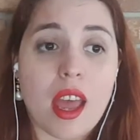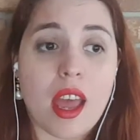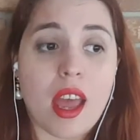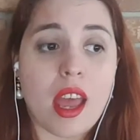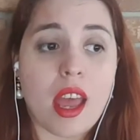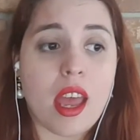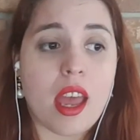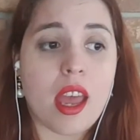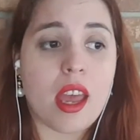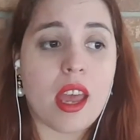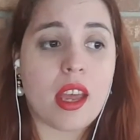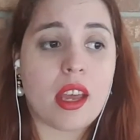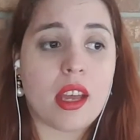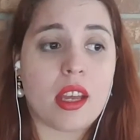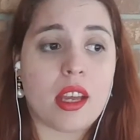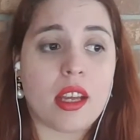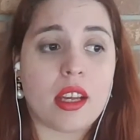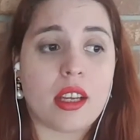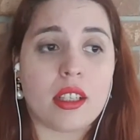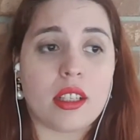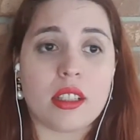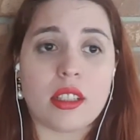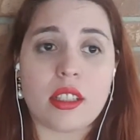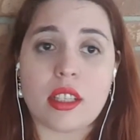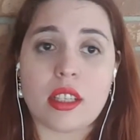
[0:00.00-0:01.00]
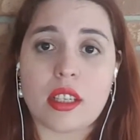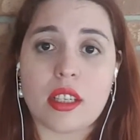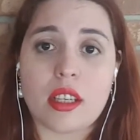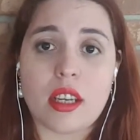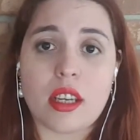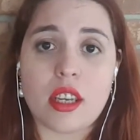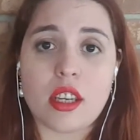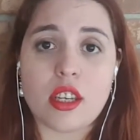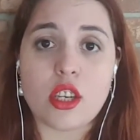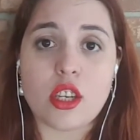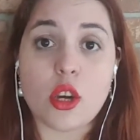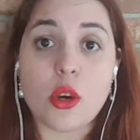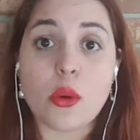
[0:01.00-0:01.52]
And
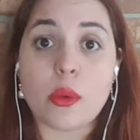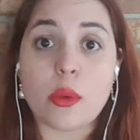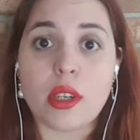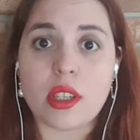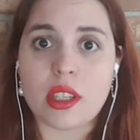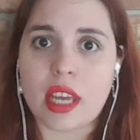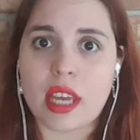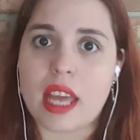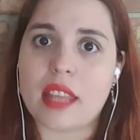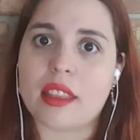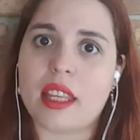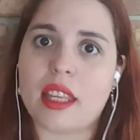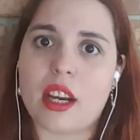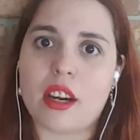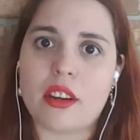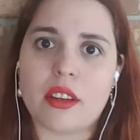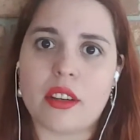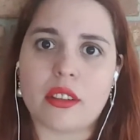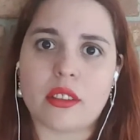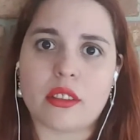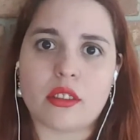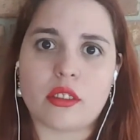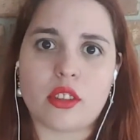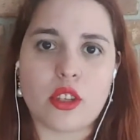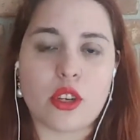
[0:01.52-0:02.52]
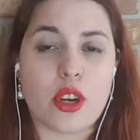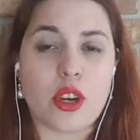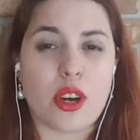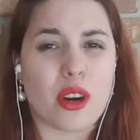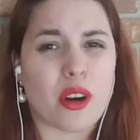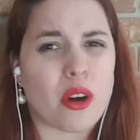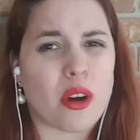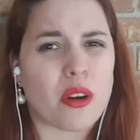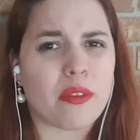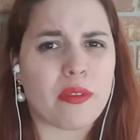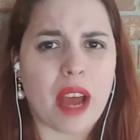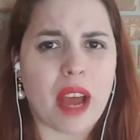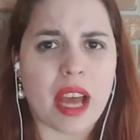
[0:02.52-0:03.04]
you will get there to your
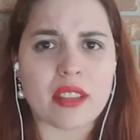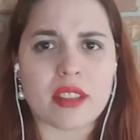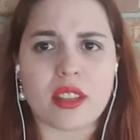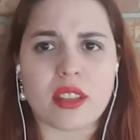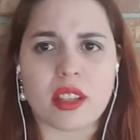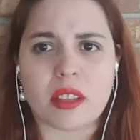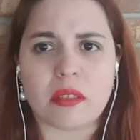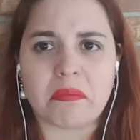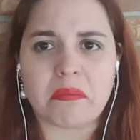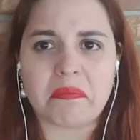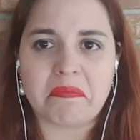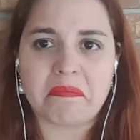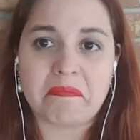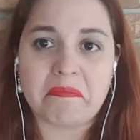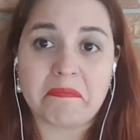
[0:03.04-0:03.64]
goal faster.